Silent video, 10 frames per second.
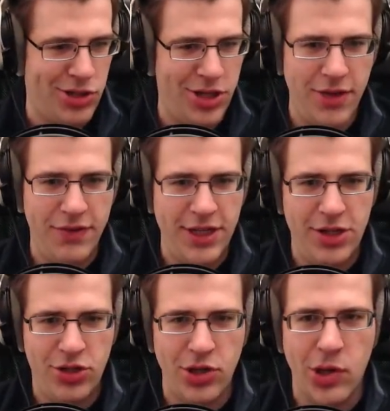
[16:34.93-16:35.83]

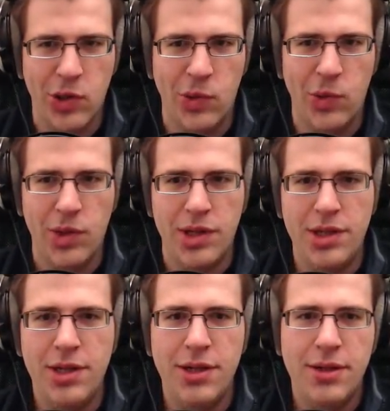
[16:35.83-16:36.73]
TV show.
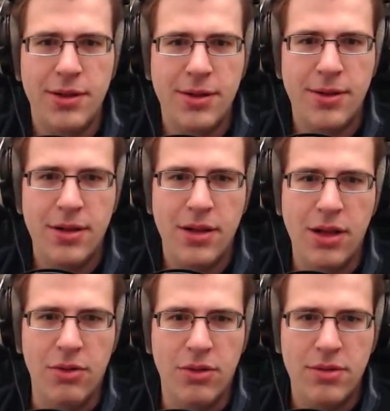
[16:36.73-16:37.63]

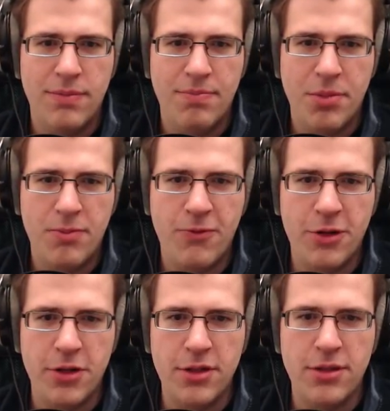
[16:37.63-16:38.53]
Oh, but
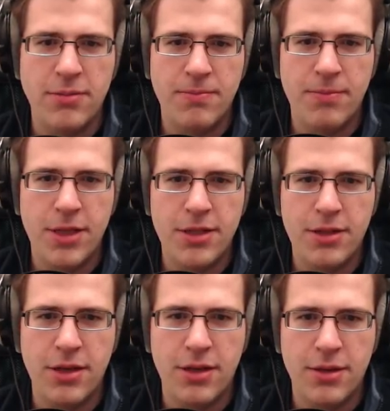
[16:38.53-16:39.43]
first, let's see.